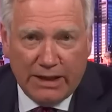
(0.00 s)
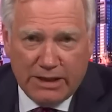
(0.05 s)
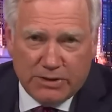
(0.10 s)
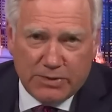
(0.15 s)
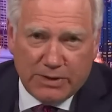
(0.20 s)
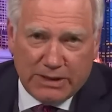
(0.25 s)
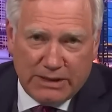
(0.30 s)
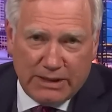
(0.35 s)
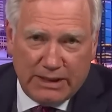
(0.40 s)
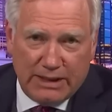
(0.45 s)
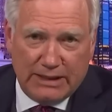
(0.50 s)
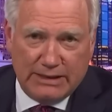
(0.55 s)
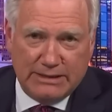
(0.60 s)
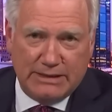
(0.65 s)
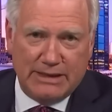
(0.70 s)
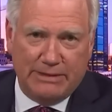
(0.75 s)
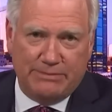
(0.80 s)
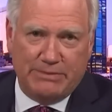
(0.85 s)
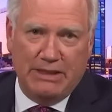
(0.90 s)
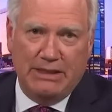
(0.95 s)
I need to underline
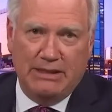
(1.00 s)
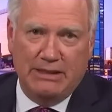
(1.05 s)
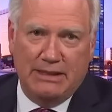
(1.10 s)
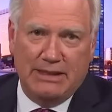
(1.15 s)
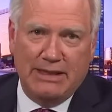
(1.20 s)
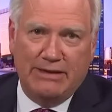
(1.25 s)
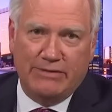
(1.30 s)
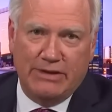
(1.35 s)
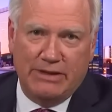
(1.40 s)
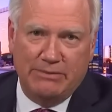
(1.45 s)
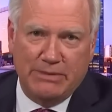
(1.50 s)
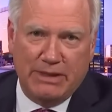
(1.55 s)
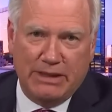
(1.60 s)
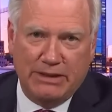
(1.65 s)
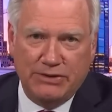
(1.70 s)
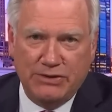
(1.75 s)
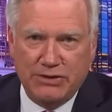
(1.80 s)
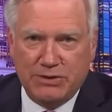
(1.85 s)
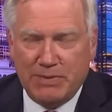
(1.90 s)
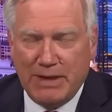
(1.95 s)
something covered in
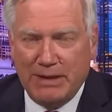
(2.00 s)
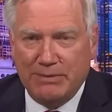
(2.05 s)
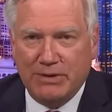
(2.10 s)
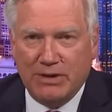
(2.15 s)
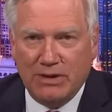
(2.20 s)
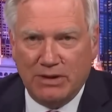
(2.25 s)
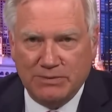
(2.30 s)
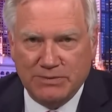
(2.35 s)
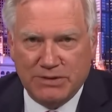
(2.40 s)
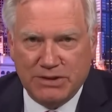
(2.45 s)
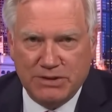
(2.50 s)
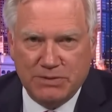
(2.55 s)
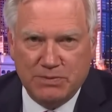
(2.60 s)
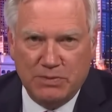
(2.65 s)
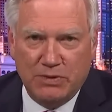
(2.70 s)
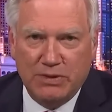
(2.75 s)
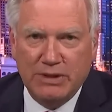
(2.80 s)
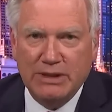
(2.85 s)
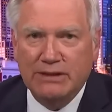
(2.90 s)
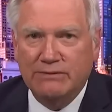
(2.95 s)
my newspaper columns this
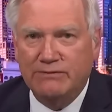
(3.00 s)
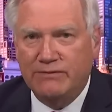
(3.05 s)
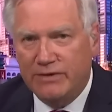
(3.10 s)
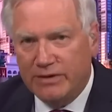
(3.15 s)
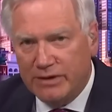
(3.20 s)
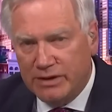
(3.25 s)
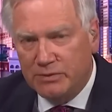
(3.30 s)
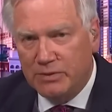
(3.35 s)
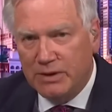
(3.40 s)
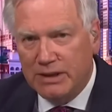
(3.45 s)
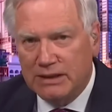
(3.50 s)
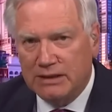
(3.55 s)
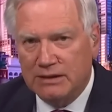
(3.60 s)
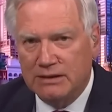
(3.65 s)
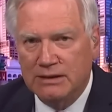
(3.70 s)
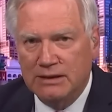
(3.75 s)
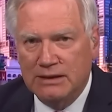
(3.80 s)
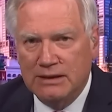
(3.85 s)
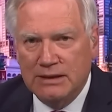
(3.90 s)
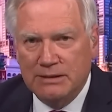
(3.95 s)
morning, and very
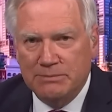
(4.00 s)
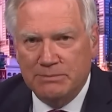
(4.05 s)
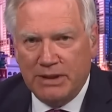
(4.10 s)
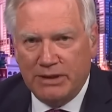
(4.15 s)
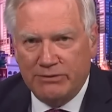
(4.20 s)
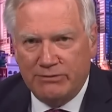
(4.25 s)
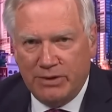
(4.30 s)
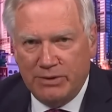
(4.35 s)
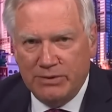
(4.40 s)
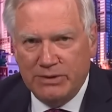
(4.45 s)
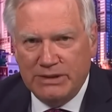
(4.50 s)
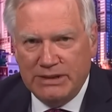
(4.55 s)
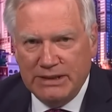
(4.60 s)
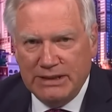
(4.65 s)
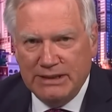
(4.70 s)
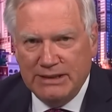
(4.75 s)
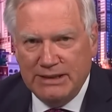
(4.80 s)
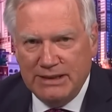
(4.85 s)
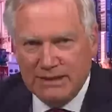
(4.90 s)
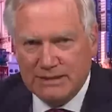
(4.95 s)
well by Rowan
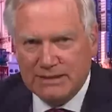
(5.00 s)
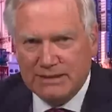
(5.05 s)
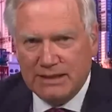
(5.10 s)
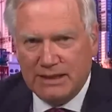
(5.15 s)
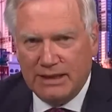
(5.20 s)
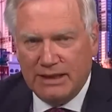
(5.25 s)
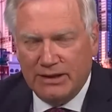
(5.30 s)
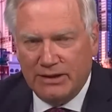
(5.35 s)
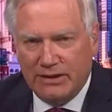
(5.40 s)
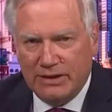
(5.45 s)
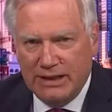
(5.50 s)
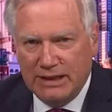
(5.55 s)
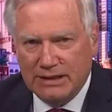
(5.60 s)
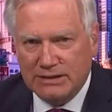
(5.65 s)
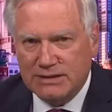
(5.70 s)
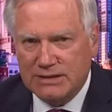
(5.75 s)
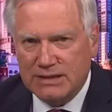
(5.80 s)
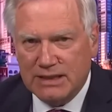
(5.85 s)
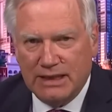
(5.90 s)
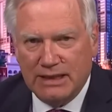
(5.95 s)
Dean yesterday on
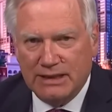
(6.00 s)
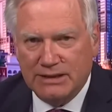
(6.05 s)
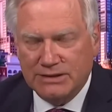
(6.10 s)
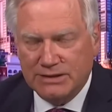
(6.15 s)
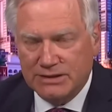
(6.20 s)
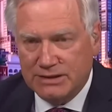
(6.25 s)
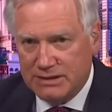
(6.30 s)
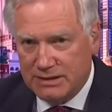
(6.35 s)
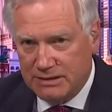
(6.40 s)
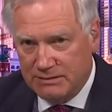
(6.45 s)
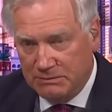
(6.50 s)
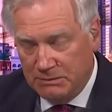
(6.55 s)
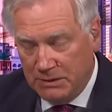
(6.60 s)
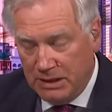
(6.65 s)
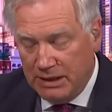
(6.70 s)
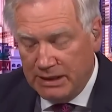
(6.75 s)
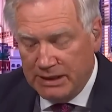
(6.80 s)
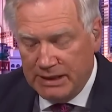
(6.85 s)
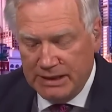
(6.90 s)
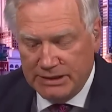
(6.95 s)
Outsiders.
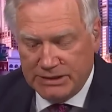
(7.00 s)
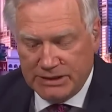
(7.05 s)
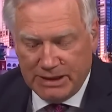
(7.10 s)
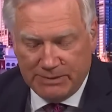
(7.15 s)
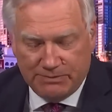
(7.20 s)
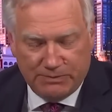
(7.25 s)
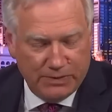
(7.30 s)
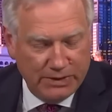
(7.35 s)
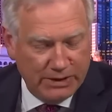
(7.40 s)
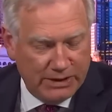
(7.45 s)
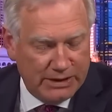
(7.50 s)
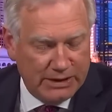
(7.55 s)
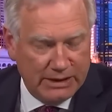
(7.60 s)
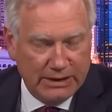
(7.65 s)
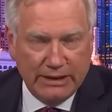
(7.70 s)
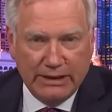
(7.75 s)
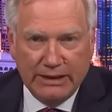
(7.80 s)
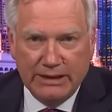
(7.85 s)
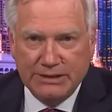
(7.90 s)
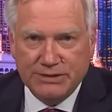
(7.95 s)
Catch up with
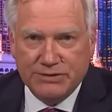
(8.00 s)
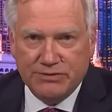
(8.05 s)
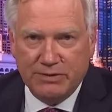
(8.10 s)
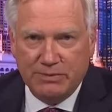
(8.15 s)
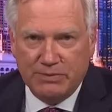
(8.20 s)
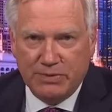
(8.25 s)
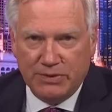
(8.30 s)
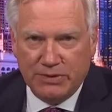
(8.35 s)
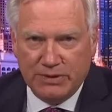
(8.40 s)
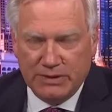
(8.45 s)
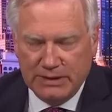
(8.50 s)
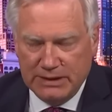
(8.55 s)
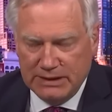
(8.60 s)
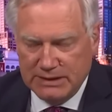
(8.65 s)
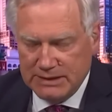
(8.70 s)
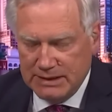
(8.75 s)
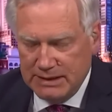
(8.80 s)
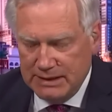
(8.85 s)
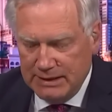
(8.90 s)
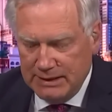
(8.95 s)
his report on
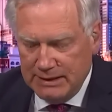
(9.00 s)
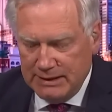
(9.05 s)
this.